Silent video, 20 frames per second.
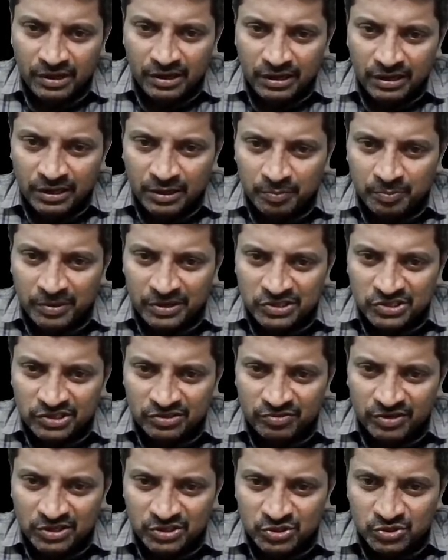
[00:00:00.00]
A
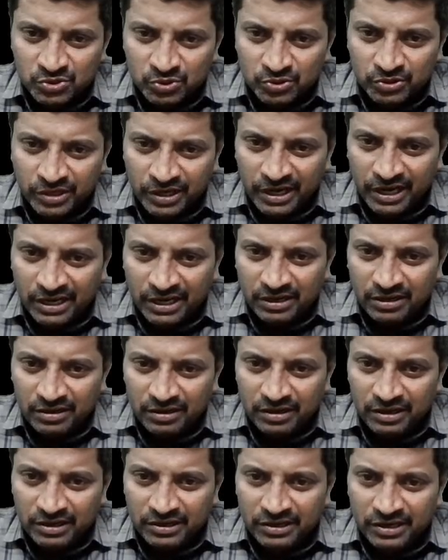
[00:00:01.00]
person wants to take
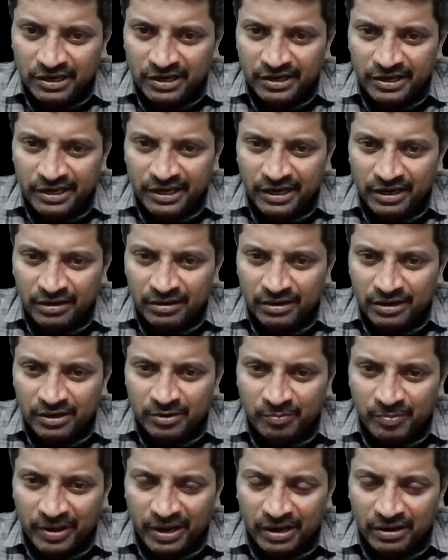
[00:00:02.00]
a DD
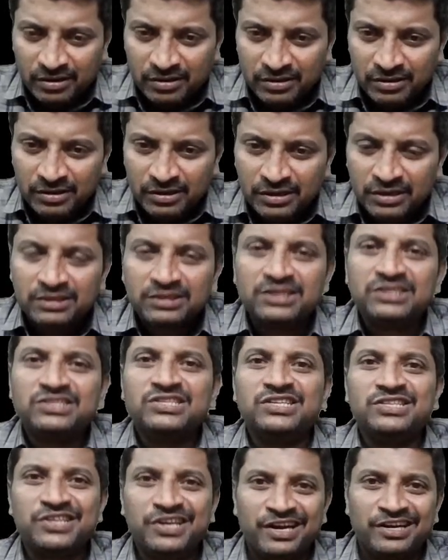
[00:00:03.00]
in bank. This
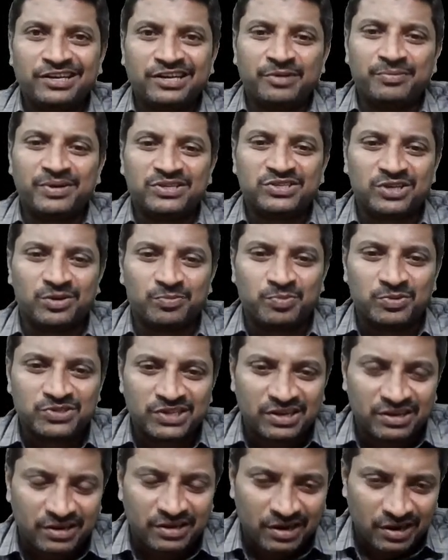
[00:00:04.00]
is real-time examples
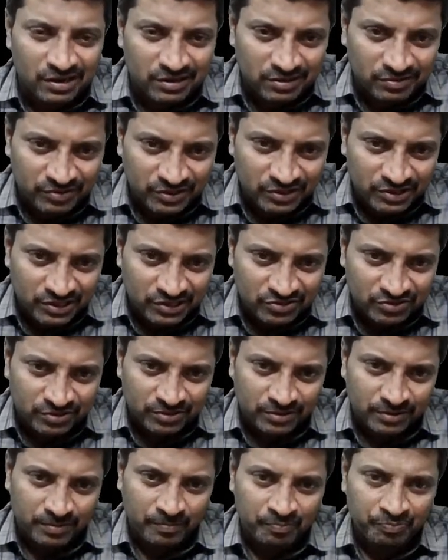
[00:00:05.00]
are not with this
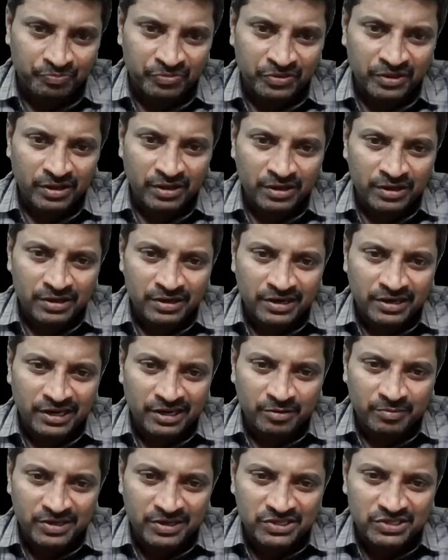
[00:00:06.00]

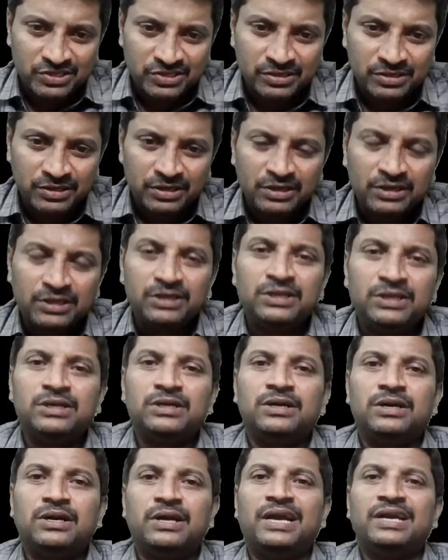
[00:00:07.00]
database.
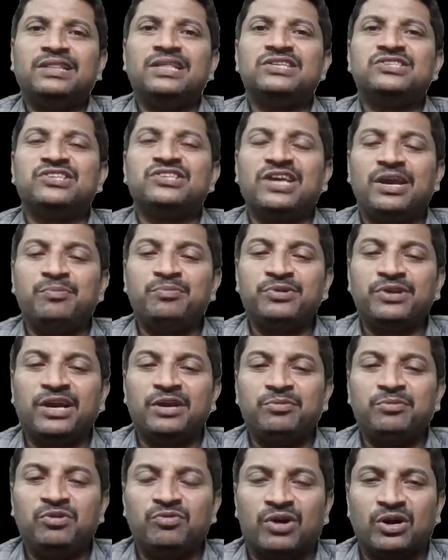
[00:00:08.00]
At the same
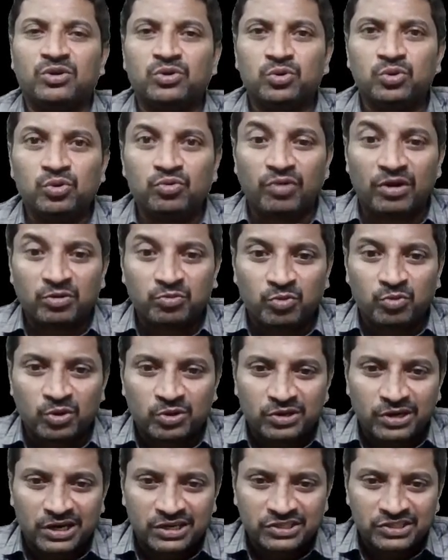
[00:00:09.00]
time, he want to do one
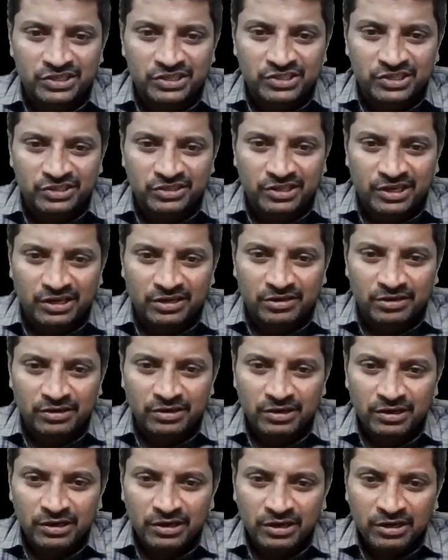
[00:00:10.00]
more transaction, that
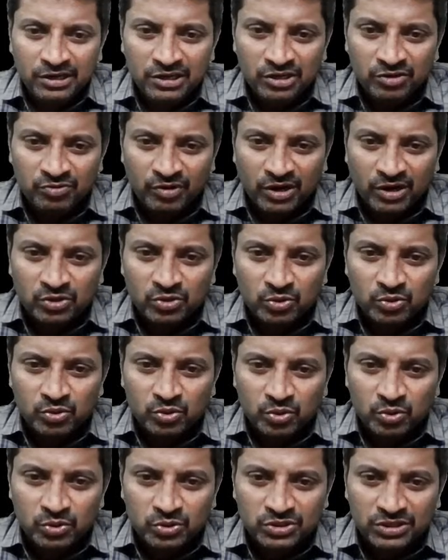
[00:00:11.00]
he want to
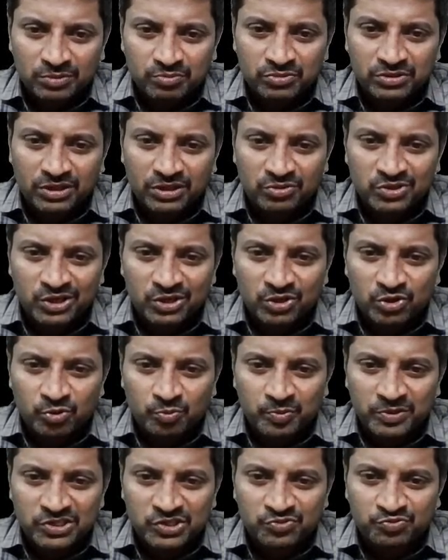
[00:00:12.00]
do some 1,000
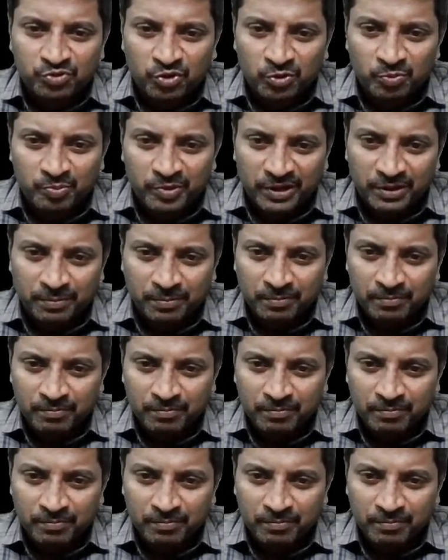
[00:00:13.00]
rupees phone pay.